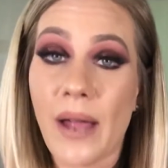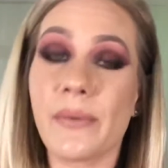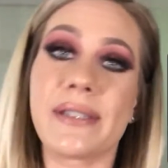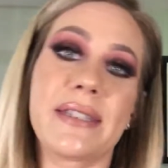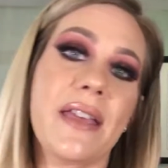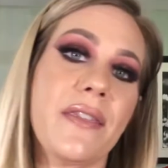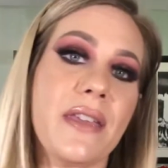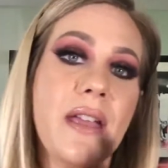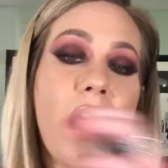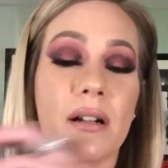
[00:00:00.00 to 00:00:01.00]
I would say
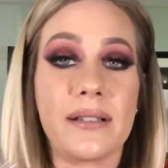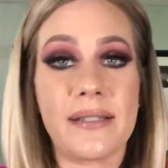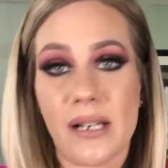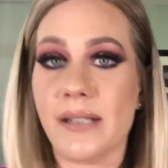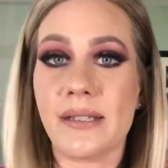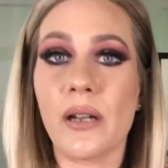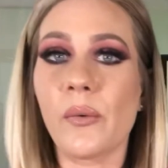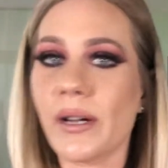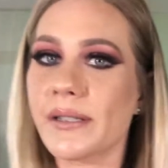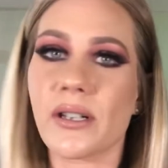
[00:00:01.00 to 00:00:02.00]
the Anastasia
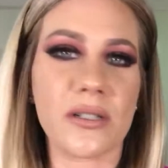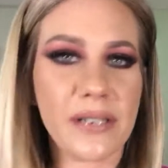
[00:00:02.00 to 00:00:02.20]
ones are